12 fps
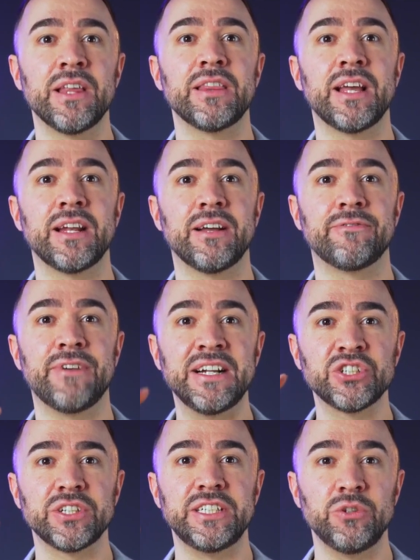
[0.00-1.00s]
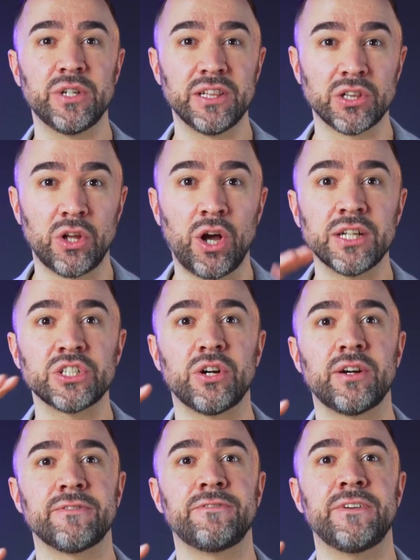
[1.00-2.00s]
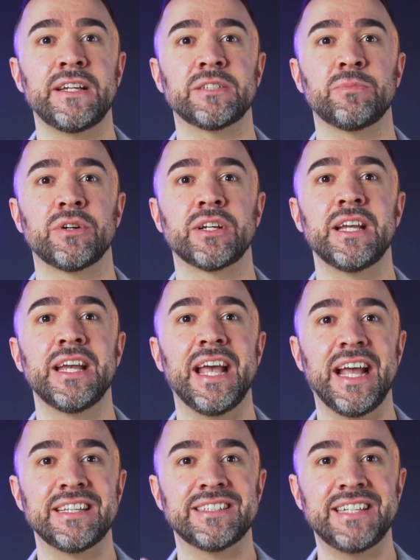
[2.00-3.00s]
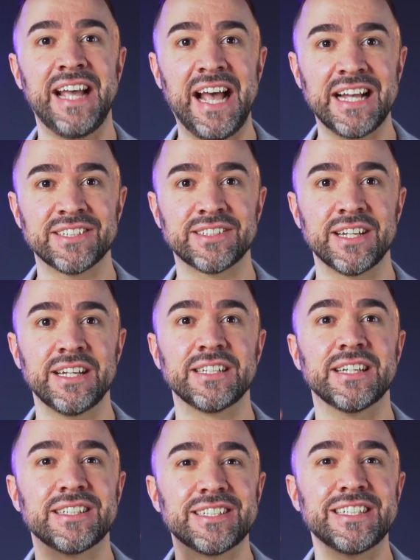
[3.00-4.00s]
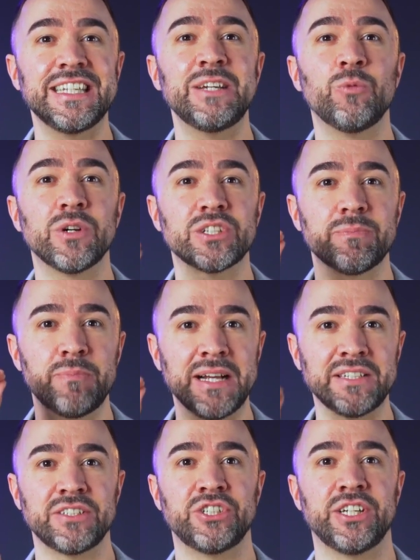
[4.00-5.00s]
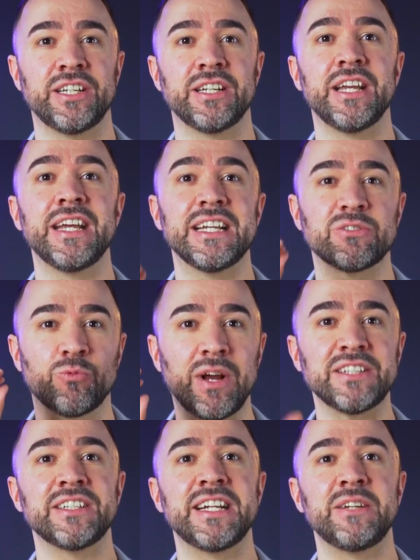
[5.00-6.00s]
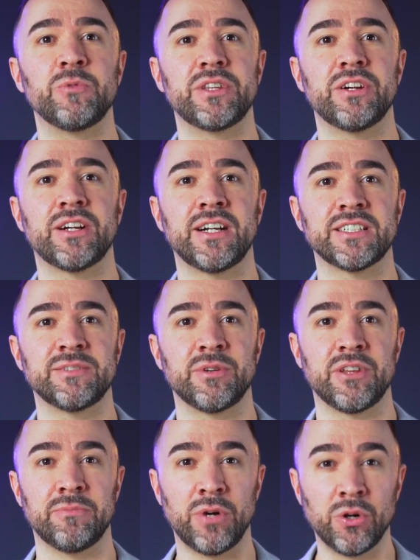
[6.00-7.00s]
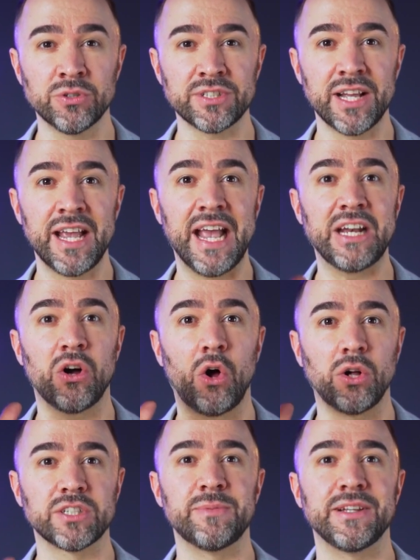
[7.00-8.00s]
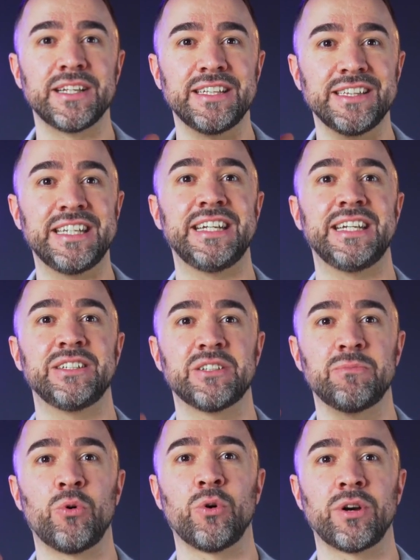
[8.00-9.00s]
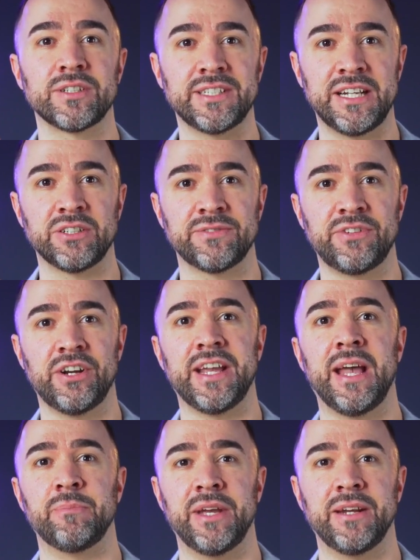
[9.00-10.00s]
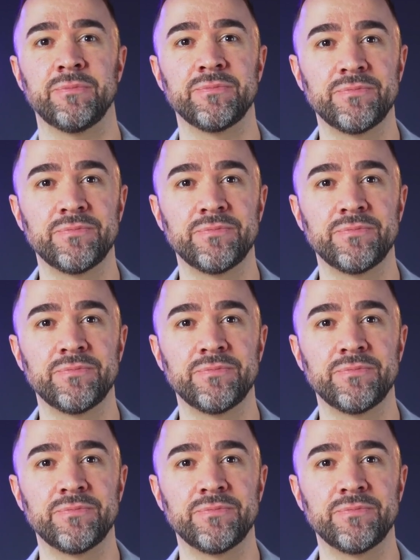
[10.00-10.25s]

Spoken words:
that eventually you can launch on Facebook and test to see which messaging is resonating with your customer the most and ultimately leading to more sales for your campaign.